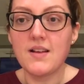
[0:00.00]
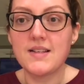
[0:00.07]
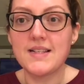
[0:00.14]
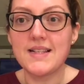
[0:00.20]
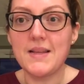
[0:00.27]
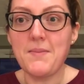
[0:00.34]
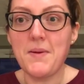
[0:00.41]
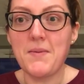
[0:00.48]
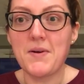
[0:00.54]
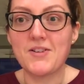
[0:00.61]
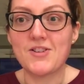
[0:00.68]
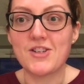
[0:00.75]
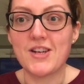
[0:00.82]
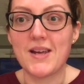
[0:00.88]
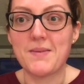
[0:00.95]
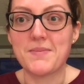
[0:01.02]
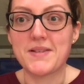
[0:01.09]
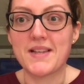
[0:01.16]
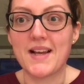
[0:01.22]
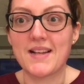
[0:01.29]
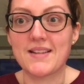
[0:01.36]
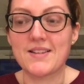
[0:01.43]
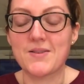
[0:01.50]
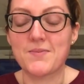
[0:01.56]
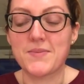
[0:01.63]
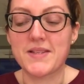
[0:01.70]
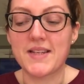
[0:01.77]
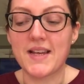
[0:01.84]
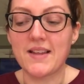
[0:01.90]
Slimming World chips and
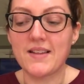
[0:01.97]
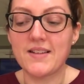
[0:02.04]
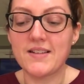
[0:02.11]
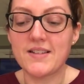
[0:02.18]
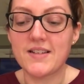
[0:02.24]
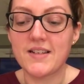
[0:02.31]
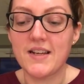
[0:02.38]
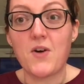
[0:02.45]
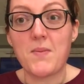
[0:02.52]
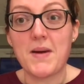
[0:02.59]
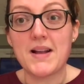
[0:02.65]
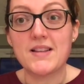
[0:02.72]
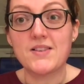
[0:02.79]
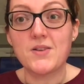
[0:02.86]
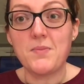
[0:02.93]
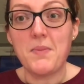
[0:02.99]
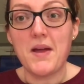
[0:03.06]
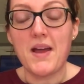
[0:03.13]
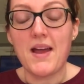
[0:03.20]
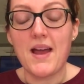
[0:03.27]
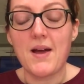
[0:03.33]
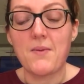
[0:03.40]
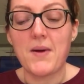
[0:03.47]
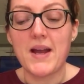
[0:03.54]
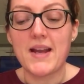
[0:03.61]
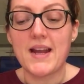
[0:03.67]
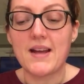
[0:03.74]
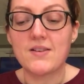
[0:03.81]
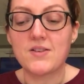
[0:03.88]
some salad. For my supper I
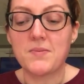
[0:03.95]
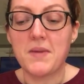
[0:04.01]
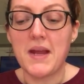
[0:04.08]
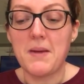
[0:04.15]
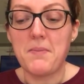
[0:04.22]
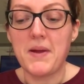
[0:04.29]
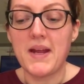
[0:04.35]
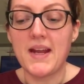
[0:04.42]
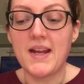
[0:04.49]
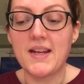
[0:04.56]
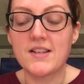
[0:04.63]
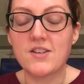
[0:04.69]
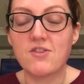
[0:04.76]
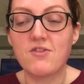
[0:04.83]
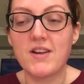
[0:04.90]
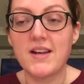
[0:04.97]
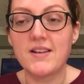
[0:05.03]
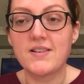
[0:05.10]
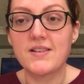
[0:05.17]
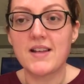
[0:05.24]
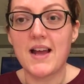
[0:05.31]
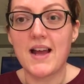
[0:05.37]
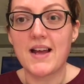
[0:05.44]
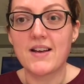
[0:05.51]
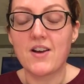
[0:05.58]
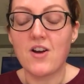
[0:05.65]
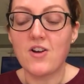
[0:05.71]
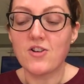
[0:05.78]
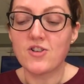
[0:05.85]
weighed out some Hippies crisps. I had
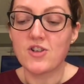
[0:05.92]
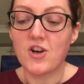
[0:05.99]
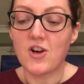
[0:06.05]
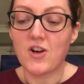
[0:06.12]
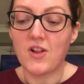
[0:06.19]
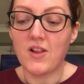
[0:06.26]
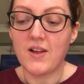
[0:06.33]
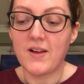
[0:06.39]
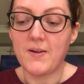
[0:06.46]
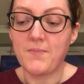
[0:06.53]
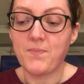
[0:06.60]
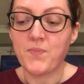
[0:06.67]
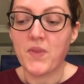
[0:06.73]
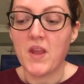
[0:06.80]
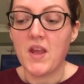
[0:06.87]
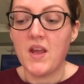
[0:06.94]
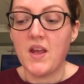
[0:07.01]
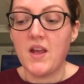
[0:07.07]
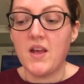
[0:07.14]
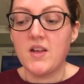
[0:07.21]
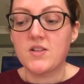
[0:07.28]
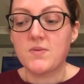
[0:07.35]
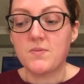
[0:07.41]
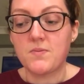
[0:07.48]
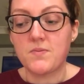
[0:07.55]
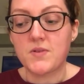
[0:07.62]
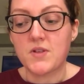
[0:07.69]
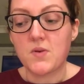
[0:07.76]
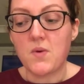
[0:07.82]
a hot chocolate,
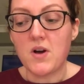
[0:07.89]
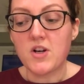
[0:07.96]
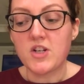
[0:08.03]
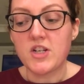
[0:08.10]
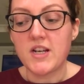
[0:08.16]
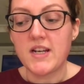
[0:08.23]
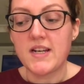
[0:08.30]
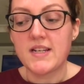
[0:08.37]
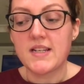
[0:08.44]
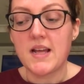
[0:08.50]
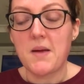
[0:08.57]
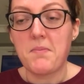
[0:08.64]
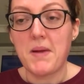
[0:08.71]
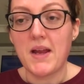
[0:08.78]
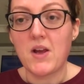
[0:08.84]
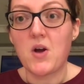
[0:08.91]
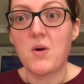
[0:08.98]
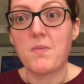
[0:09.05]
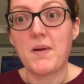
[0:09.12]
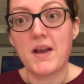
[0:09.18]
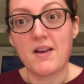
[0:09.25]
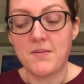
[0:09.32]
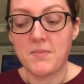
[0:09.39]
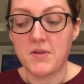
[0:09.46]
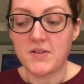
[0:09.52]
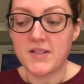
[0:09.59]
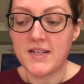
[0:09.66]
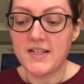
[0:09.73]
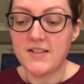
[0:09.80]
some squashes, a pickup and a
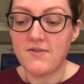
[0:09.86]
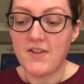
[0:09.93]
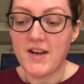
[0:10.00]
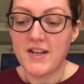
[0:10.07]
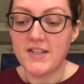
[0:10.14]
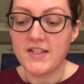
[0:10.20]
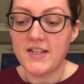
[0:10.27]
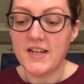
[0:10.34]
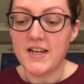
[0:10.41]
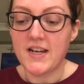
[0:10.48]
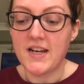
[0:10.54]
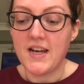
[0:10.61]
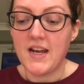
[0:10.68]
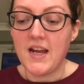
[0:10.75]
Malteser reindeer.